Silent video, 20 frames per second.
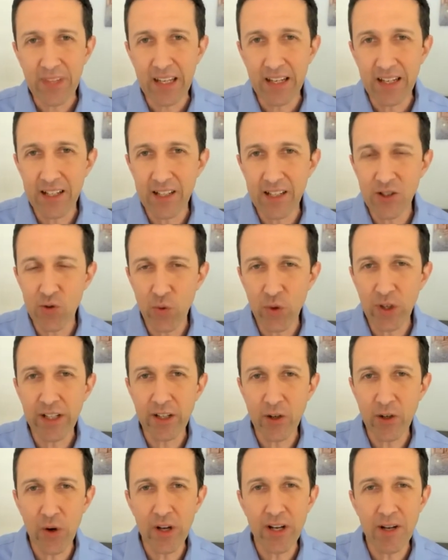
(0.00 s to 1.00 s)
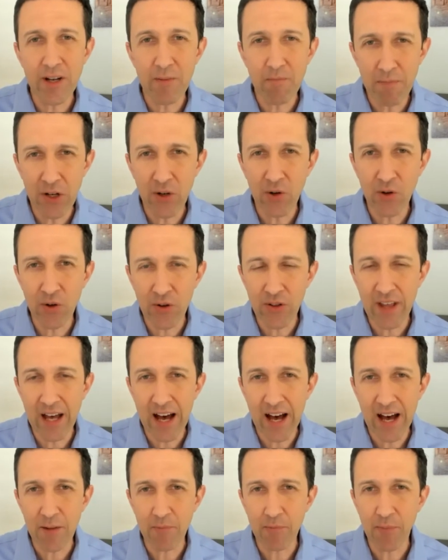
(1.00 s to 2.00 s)
is really going to mirror
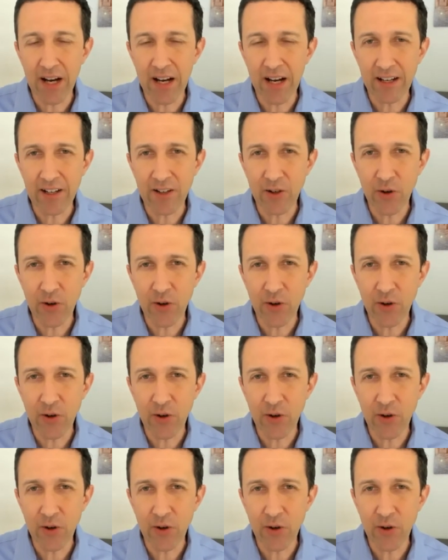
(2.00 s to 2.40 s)
that by